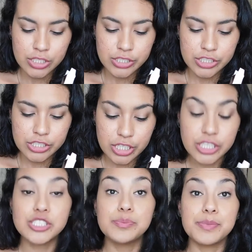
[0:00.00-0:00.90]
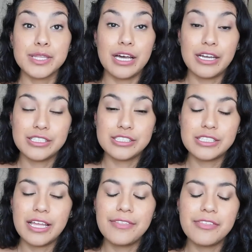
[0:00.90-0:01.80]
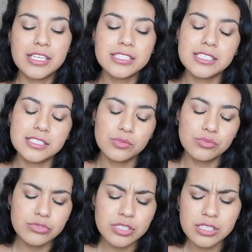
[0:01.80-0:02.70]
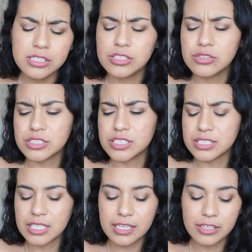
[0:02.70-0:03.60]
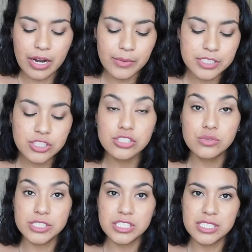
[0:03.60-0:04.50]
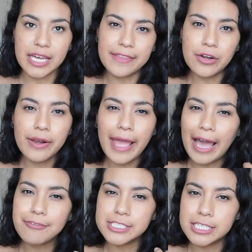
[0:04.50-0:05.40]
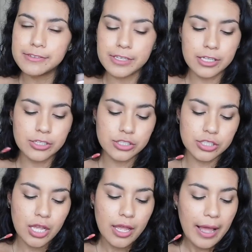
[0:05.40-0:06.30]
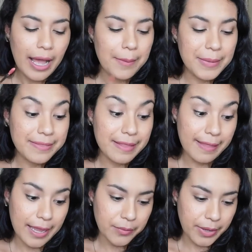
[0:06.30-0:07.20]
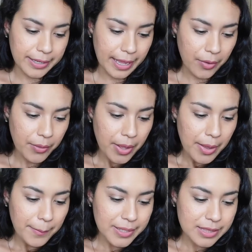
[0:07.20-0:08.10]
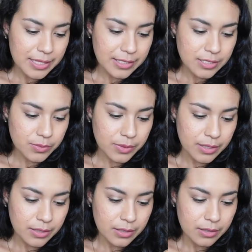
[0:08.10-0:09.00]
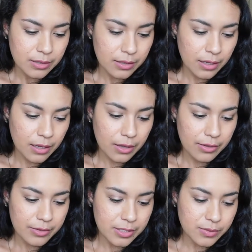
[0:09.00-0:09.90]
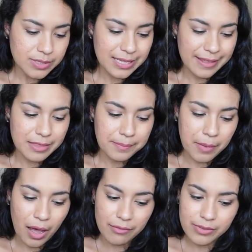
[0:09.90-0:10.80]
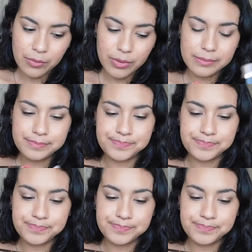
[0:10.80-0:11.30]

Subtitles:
Shush Blush. And this is a really gorgeous color. I wasn't sure which to get. They don't have a ton of colors in the line right now. But this one, this one's like the mauve one.